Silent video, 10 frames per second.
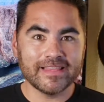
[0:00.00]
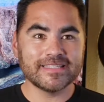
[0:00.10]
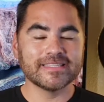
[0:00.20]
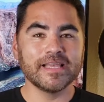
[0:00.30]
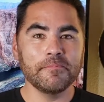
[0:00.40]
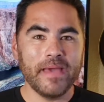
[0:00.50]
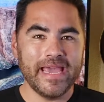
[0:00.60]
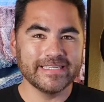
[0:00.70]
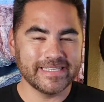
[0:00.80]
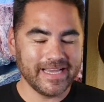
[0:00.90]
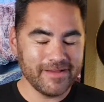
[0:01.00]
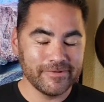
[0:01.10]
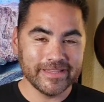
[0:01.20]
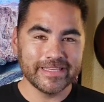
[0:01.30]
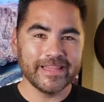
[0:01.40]
This is amazing. I
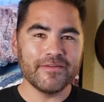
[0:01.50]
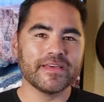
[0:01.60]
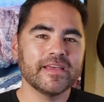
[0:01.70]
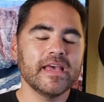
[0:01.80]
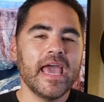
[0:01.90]
really love it.